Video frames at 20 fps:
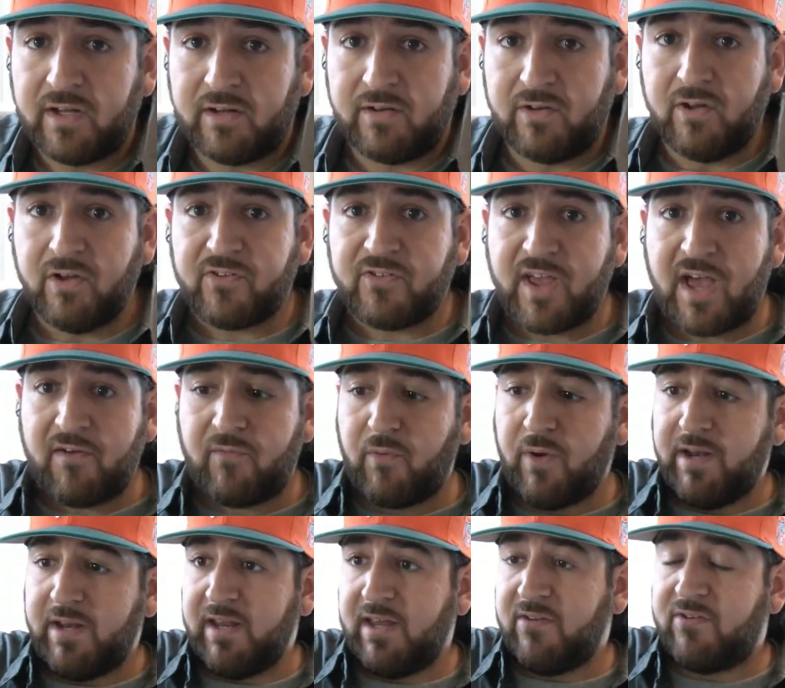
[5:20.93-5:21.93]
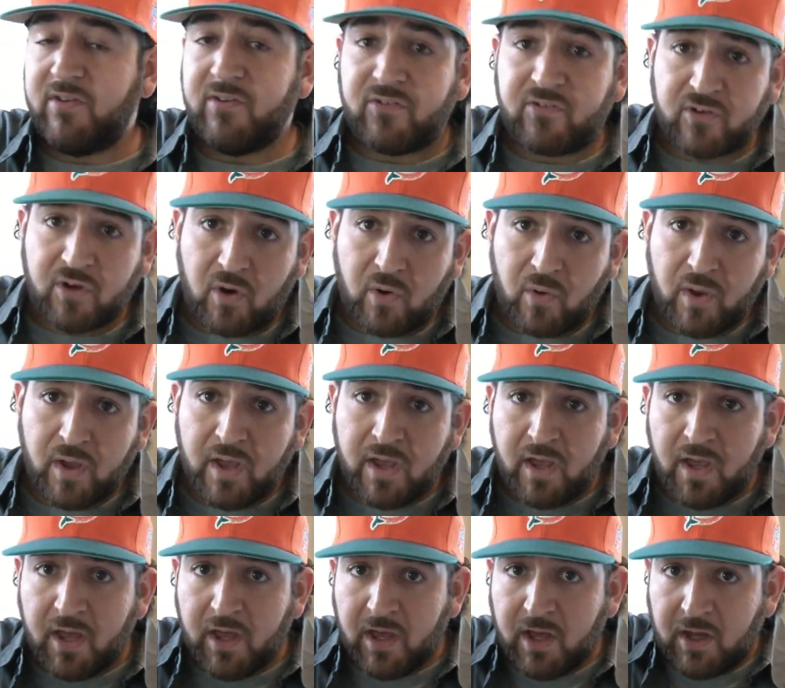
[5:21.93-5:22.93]
It looks halfway decent. So,
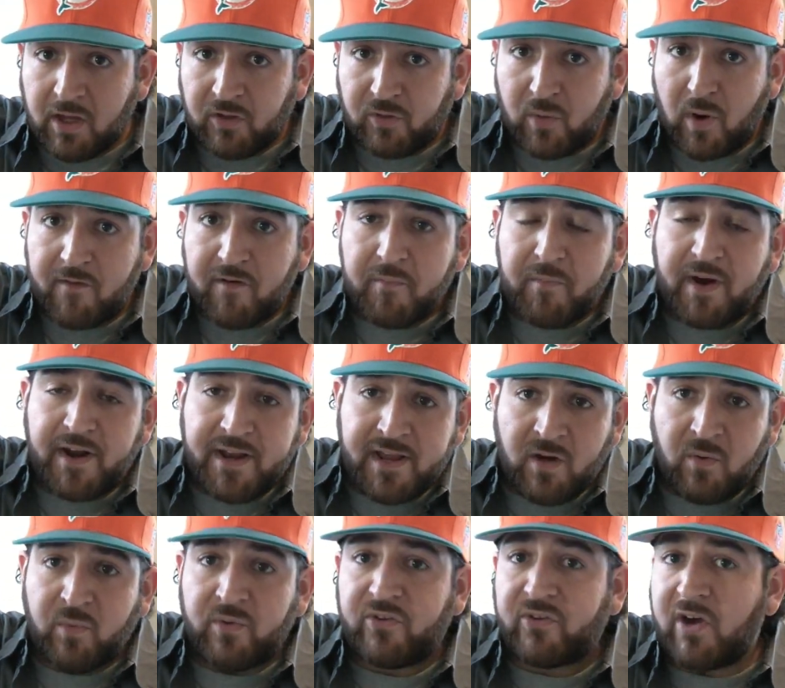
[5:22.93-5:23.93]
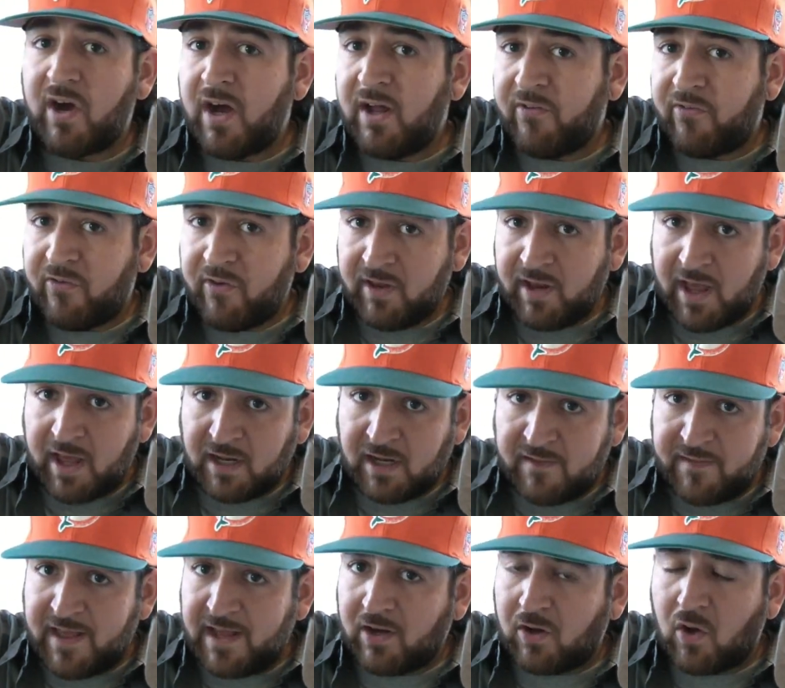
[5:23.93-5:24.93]
to everybody in Wisconsin and
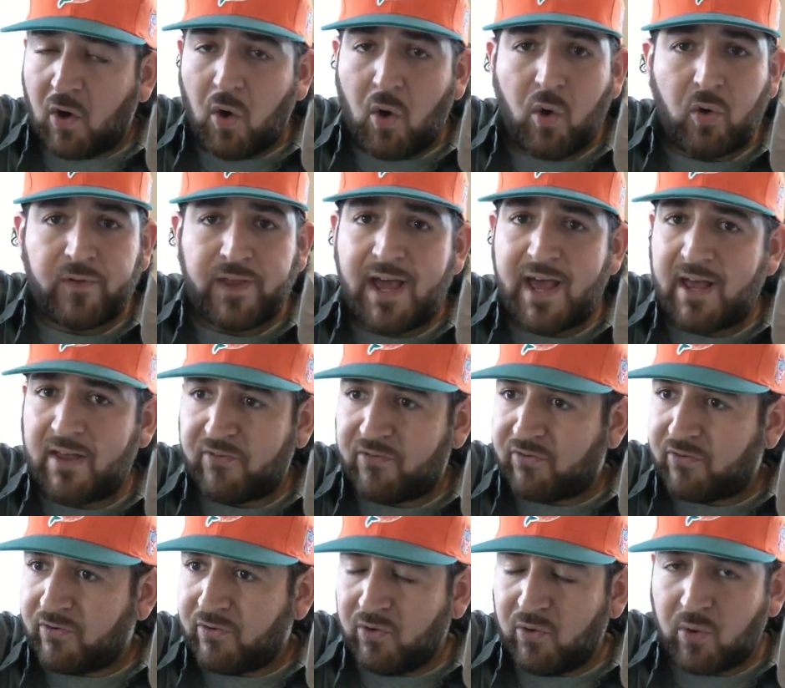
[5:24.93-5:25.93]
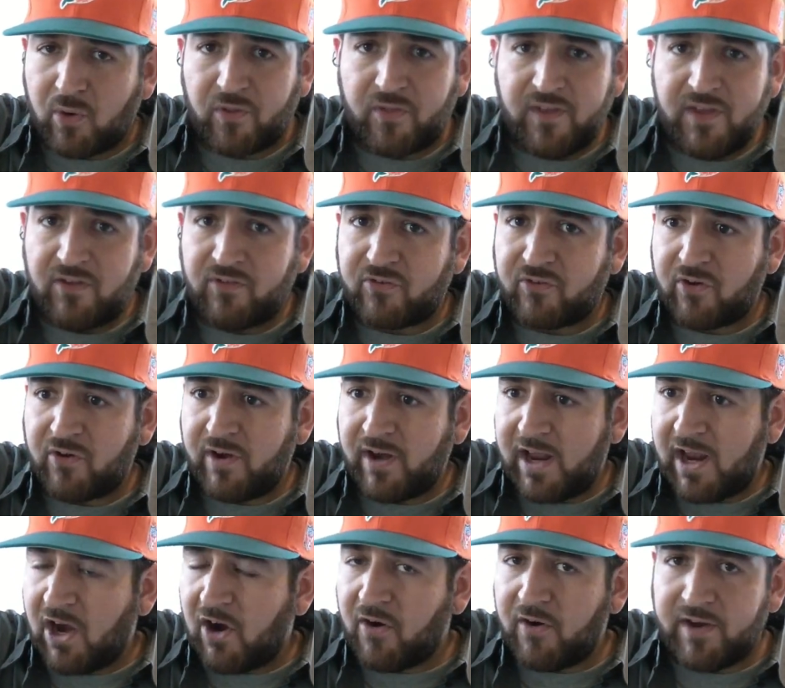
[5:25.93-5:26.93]
in that cold ass northeastern
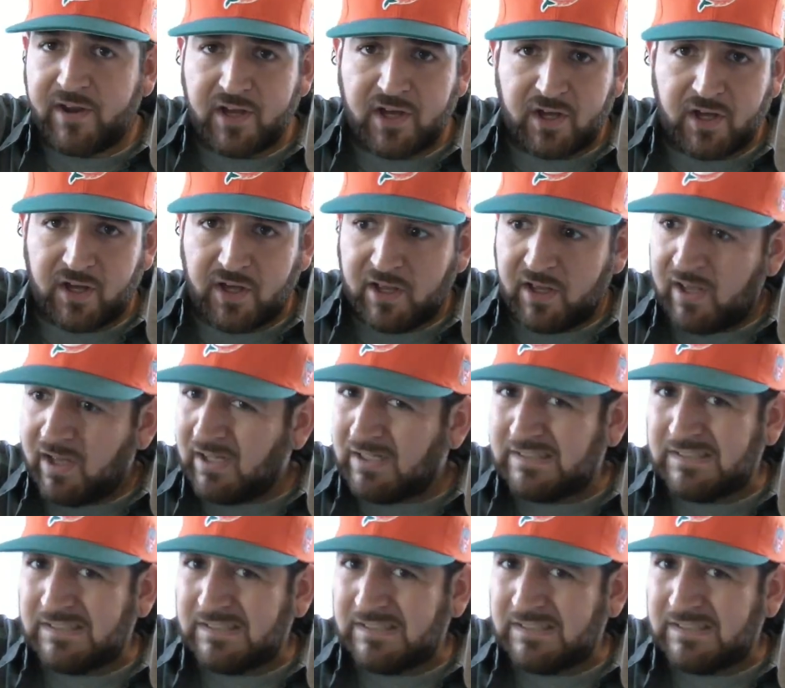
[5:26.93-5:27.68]
area,